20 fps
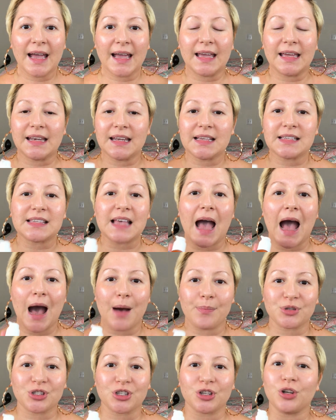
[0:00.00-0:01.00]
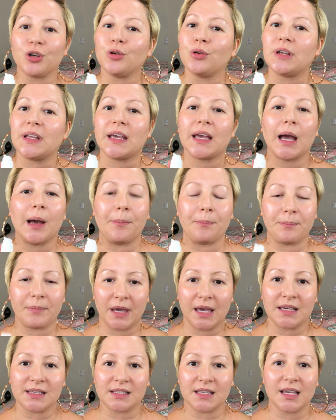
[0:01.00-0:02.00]
It is absolutely
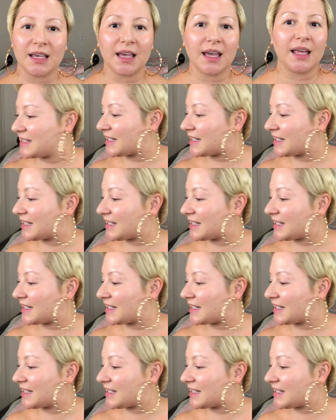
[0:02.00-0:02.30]
amazing.